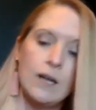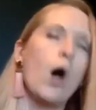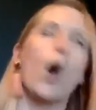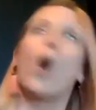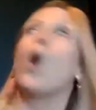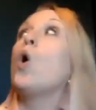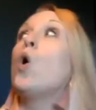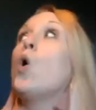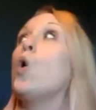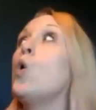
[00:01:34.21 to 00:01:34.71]

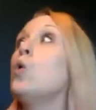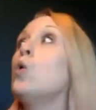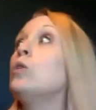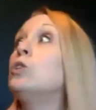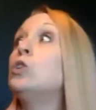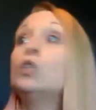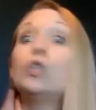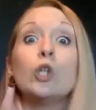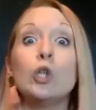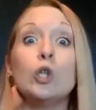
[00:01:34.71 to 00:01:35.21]
Oh,
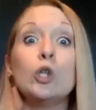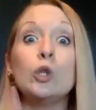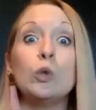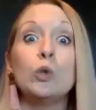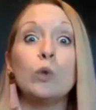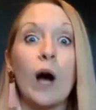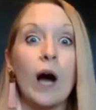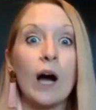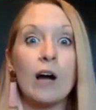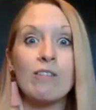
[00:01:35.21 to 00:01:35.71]

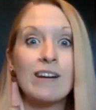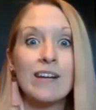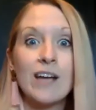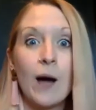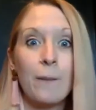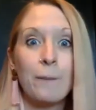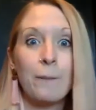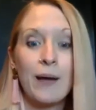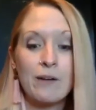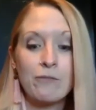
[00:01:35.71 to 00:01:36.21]
do hurry
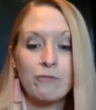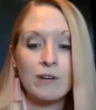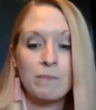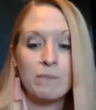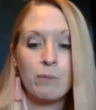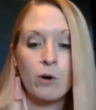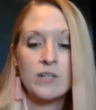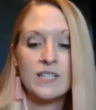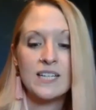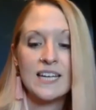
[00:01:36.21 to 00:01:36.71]
up,
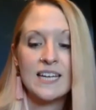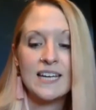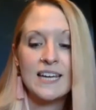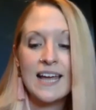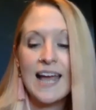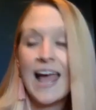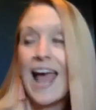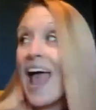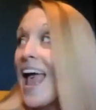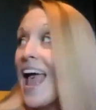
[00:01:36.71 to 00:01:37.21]
everybody.
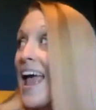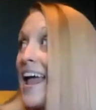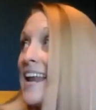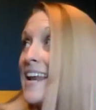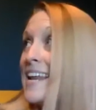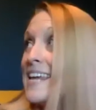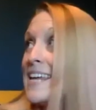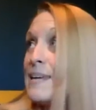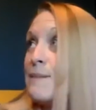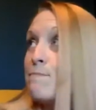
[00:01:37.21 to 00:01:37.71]

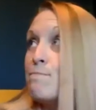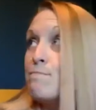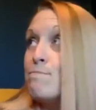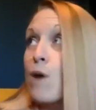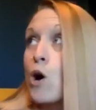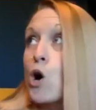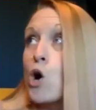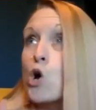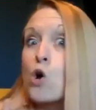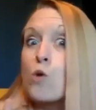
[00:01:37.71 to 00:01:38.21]
Any
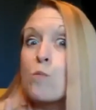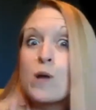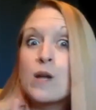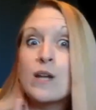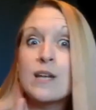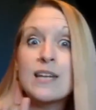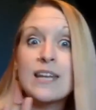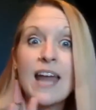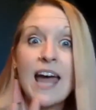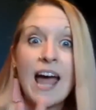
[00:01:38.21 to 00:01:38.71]

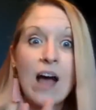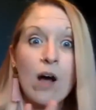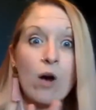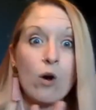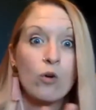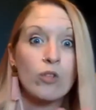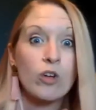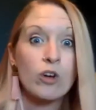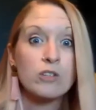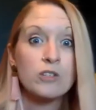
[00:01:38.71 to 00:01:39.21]
moment
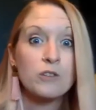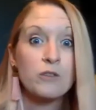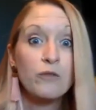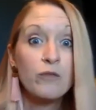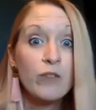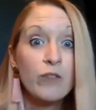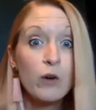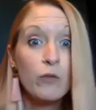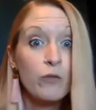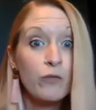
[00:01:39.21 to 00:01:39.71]
now, those
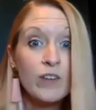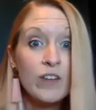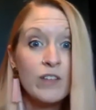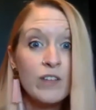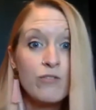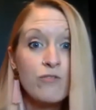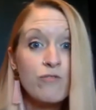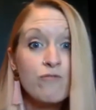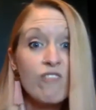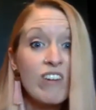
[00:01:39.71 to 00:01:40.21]
filthy
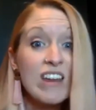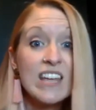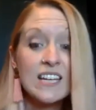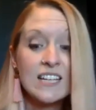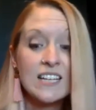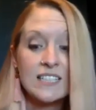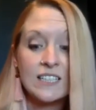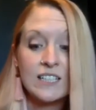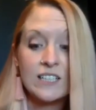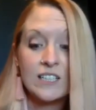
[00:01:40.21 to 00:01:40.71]

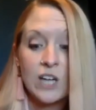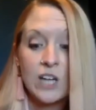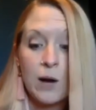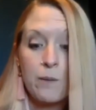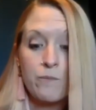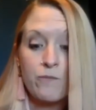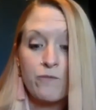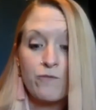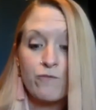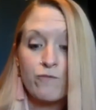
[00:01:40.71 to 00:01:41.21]
freaks could
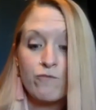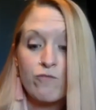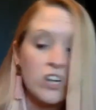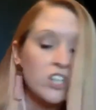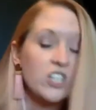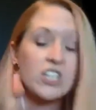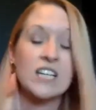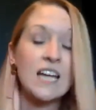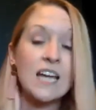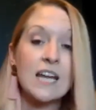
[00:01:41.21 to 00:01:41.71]
come
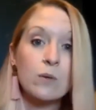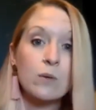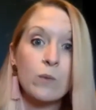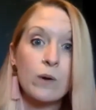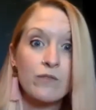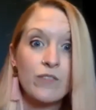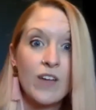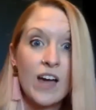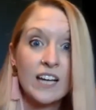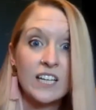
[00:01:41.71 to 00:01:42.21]
rushing in
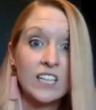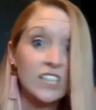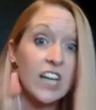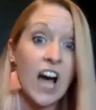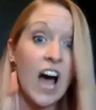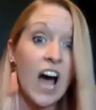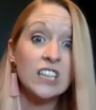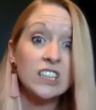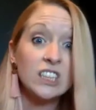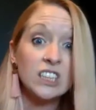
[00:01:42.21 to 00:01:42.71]
with their
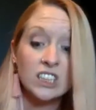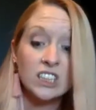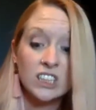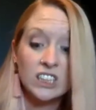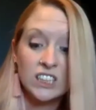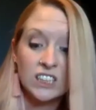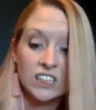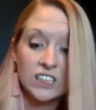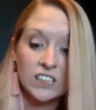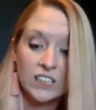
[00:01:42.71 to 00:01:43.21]

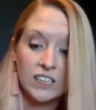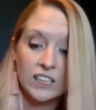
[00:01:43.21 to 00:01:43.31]
guns.